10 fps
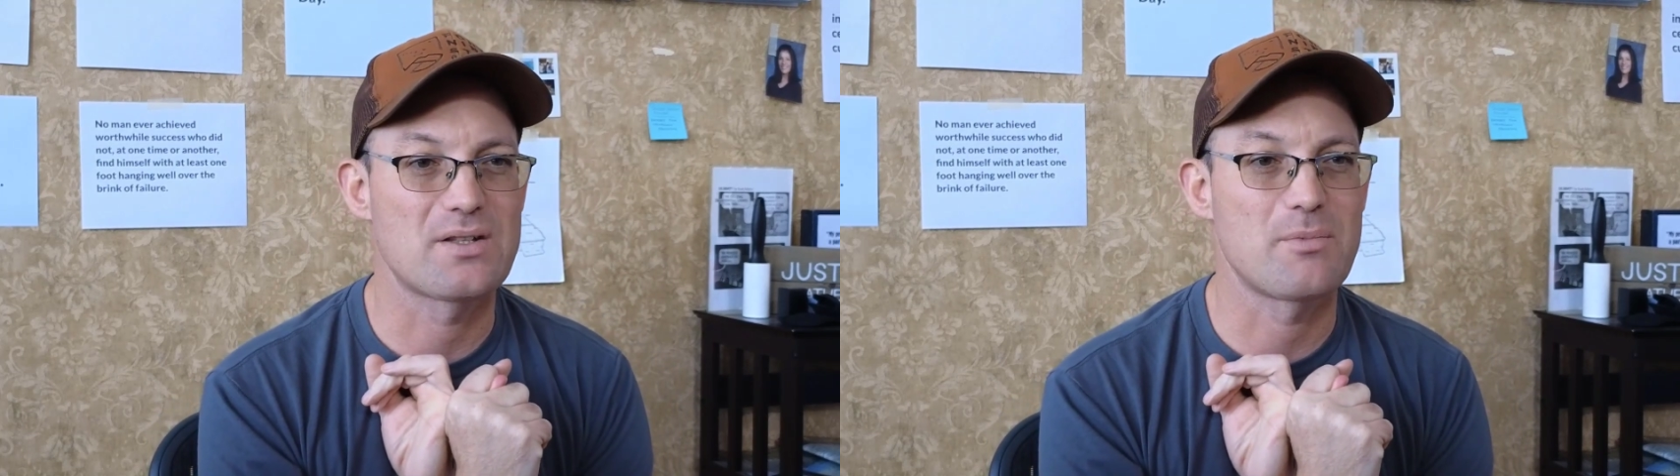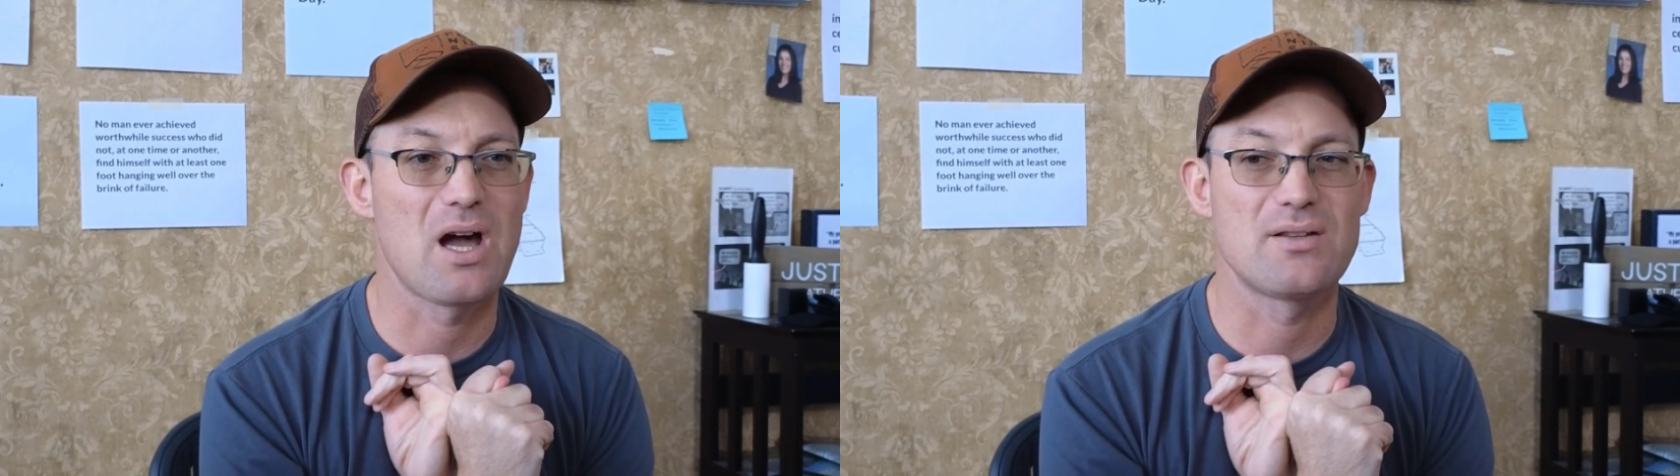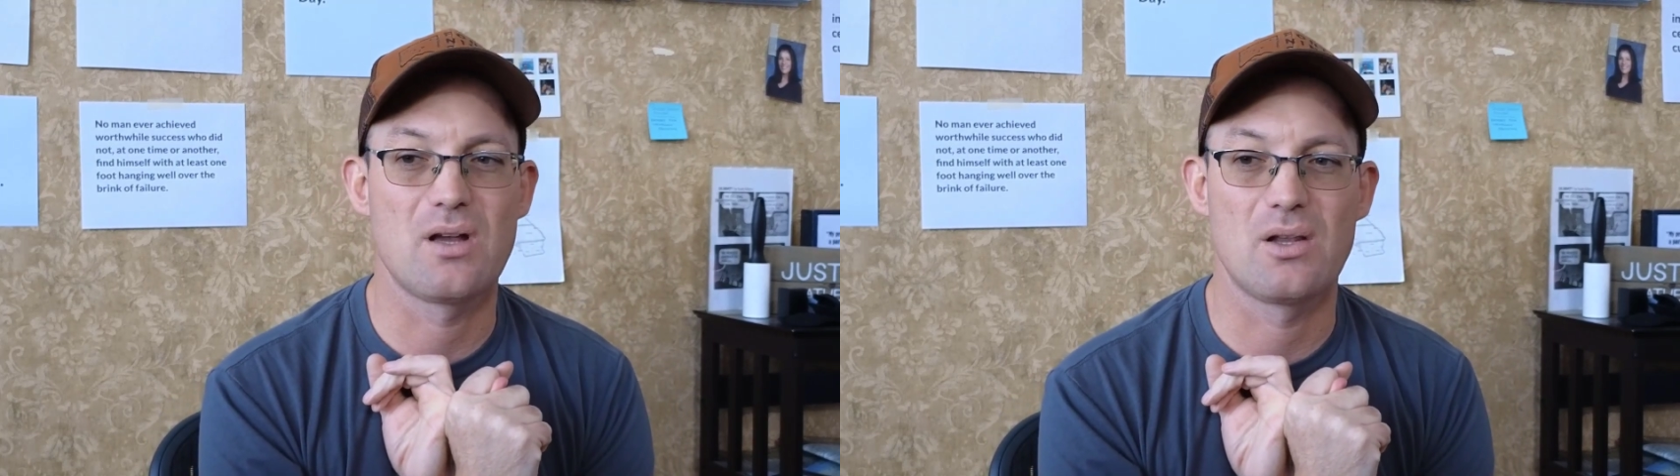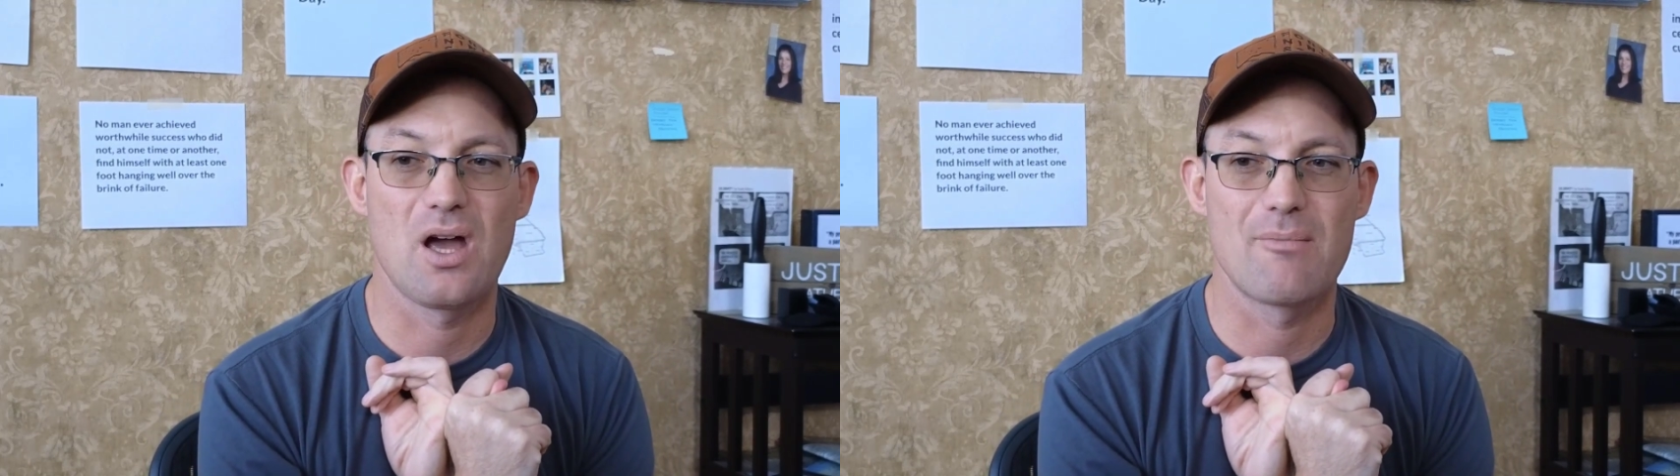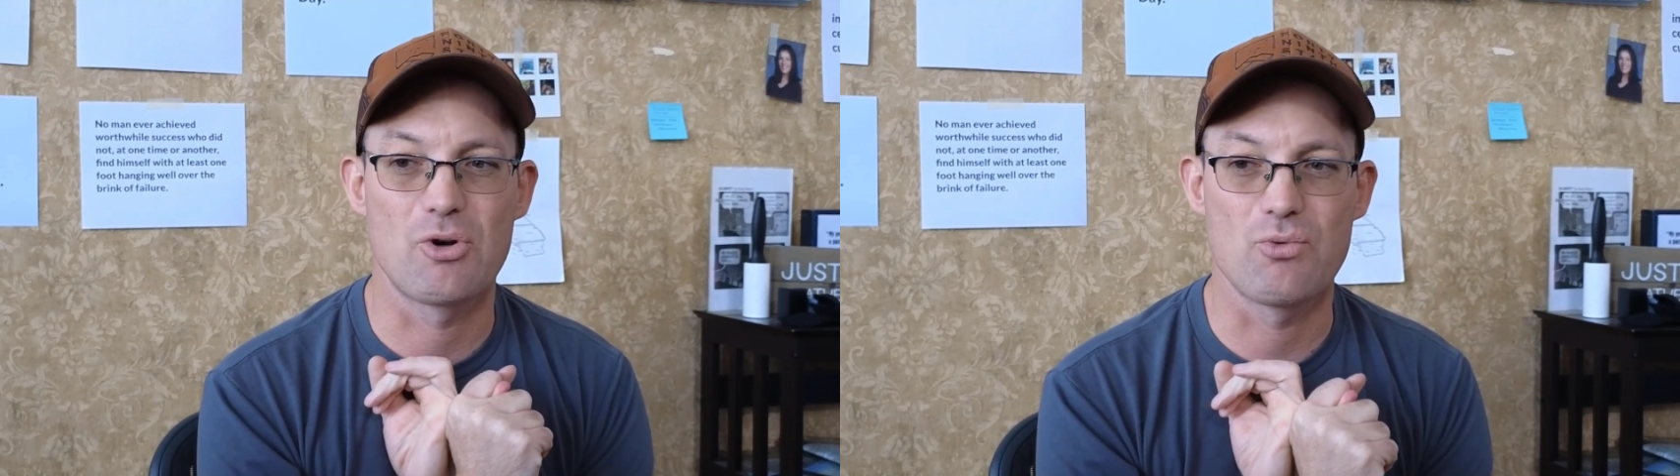some guides
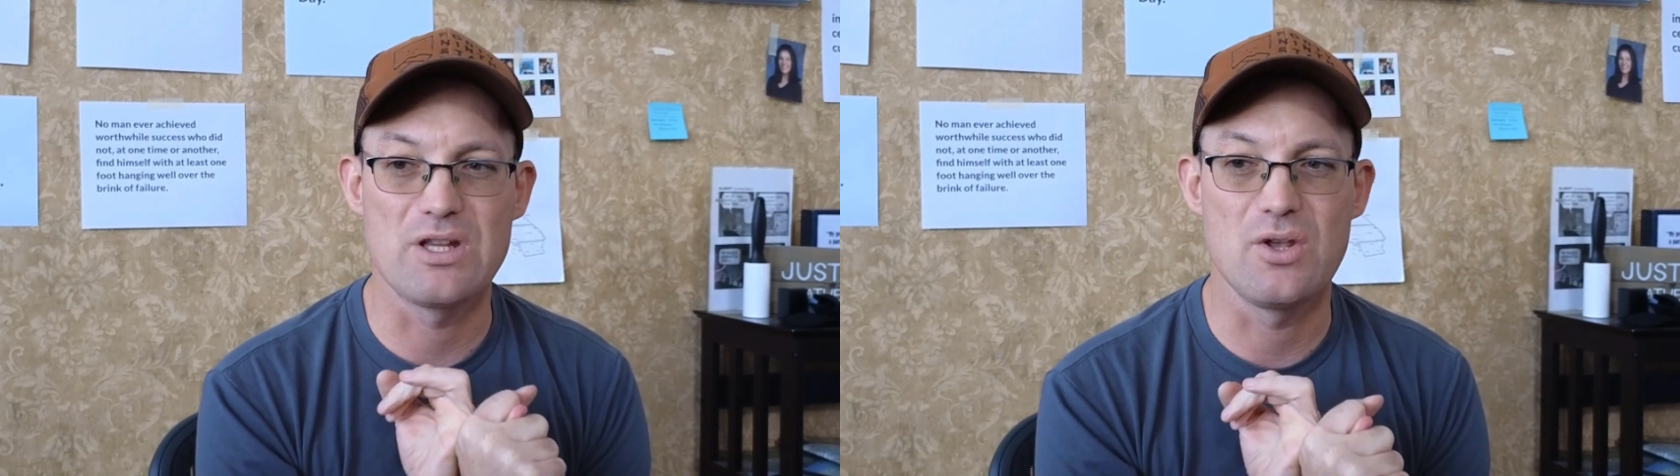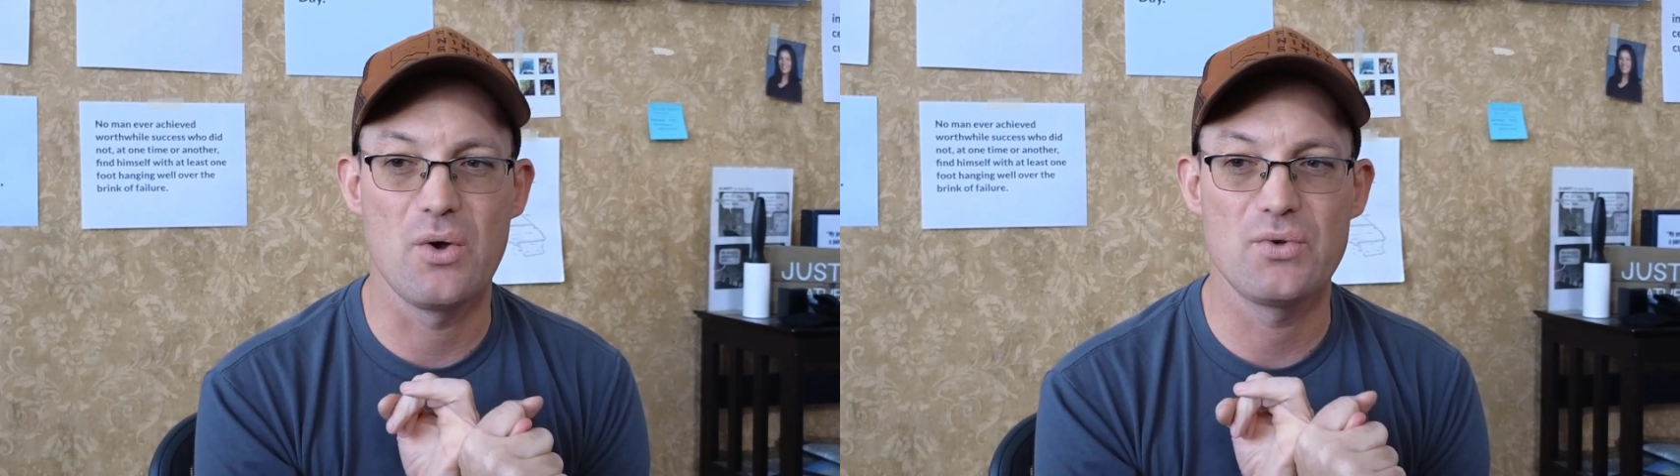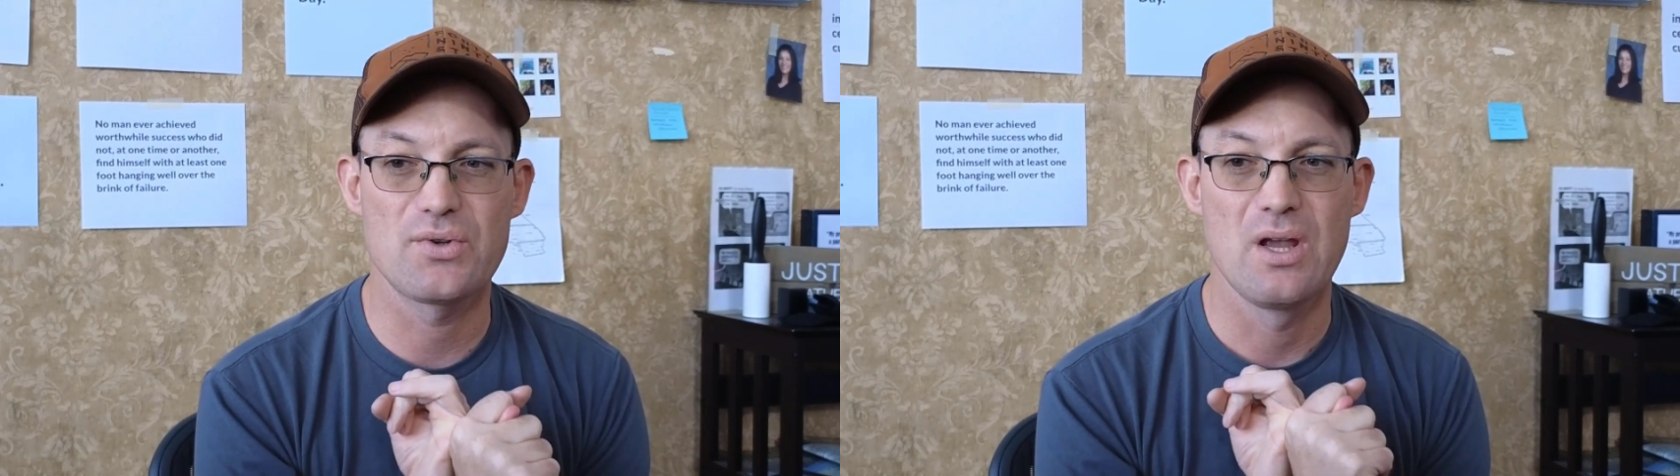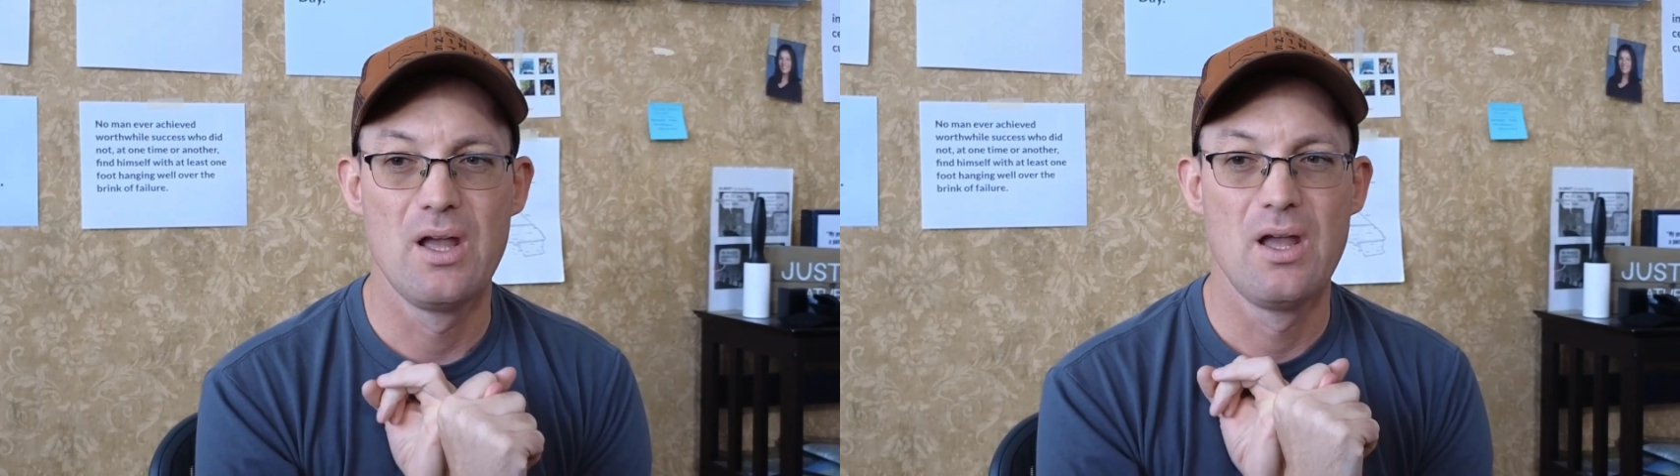online. I'm going to read those.